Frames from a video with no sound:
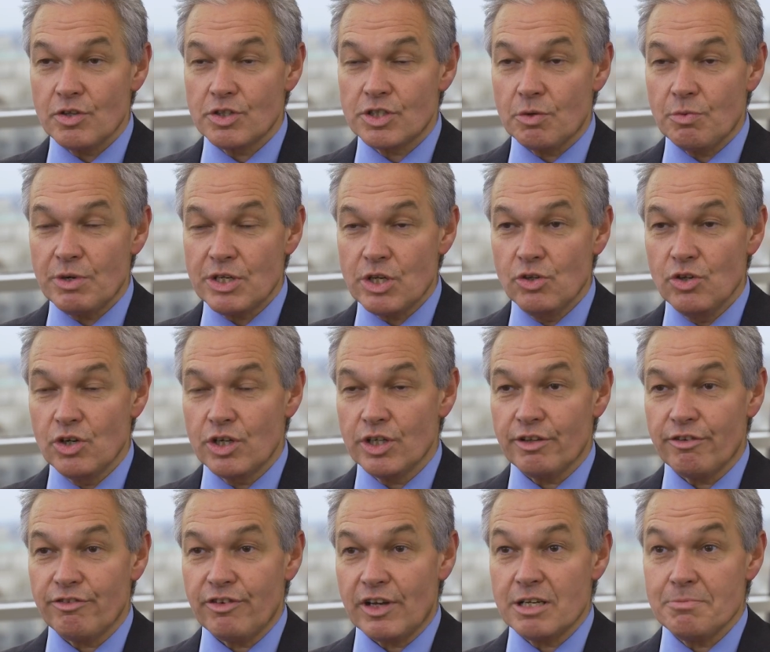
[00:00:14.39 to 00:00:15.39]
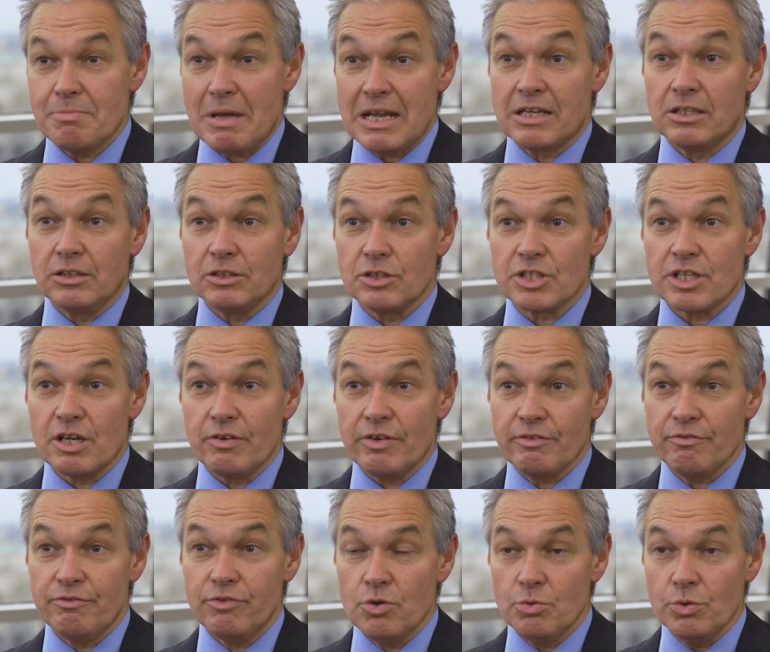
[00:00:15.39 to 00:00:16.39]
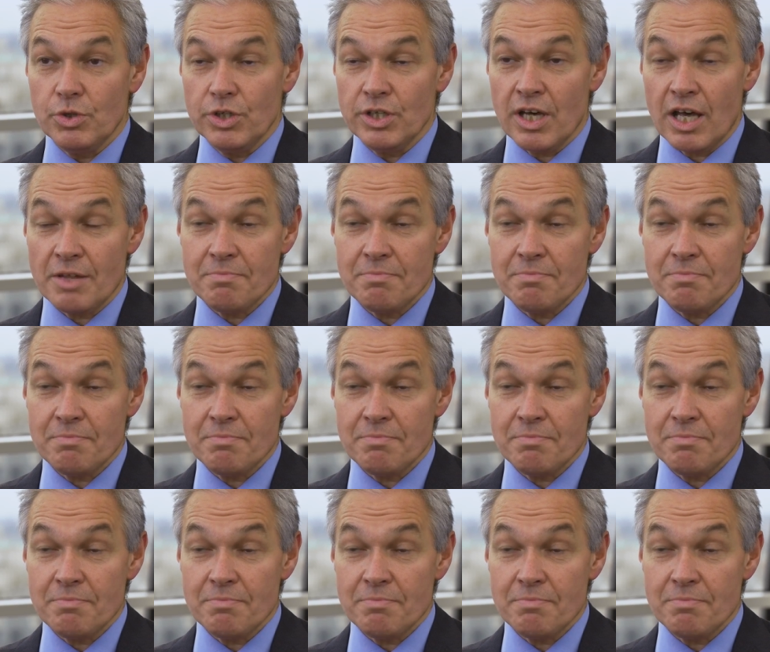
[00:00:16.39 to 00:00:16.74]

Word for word: So when you look at the fundamentals going forward,